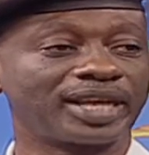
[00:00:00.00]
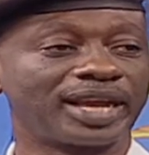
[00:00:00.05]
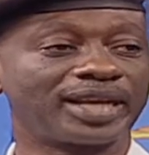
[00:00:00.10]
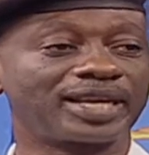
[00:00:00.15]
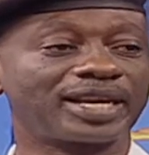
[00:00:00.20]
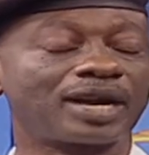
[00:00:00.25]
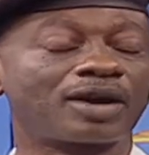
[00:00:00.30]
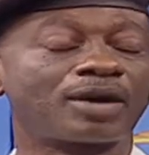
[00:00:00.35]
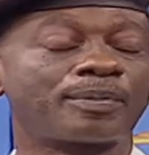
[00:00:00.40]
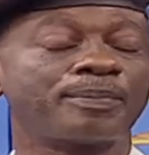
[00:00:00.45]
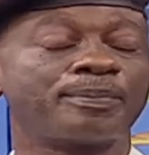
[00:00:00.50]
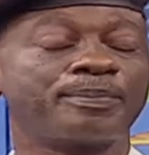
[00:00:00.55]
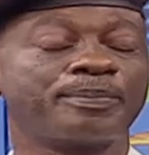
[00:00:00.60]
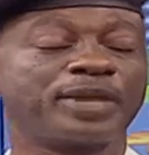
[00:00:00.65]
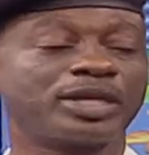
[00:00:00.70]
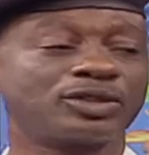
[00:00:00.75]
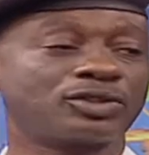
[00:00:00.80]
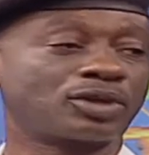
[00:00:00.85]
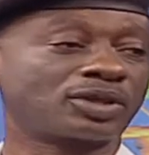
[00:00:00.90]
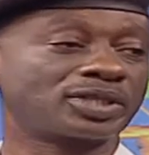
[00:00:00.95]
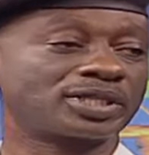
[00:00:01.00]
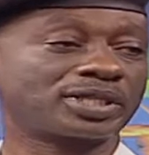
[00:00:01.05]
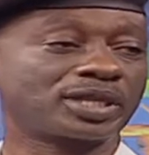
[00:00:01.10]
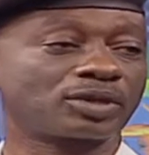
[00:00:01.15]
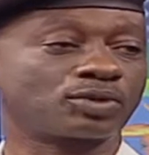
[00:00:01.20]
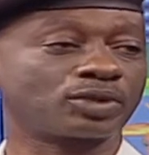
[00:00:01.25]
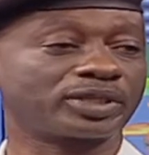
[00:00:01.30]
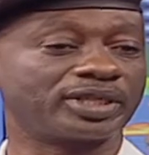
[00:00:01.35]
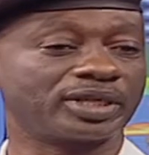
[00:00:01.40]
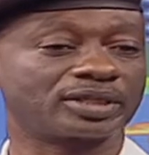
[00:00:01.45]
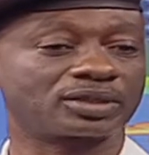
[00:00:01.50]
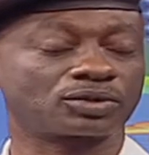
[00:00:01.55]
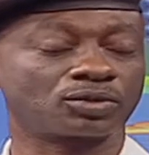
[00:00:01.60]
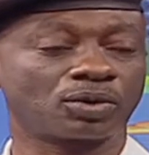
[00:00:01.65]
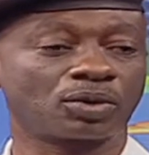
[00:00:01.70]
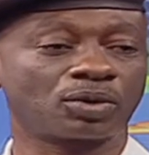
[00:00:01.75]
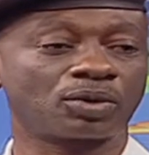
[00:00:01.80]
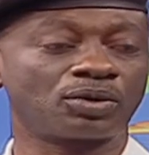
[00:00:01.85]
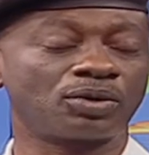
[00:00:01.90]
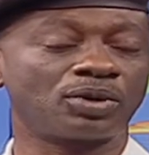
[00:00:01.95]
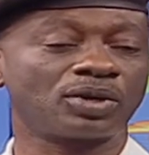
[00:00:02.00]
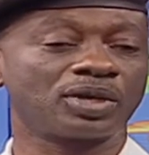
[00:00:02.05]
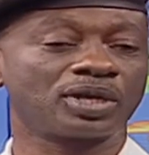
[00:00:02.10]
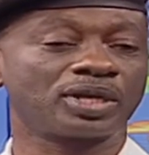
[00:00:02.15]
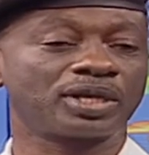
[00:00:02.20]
and our major stakeholders. So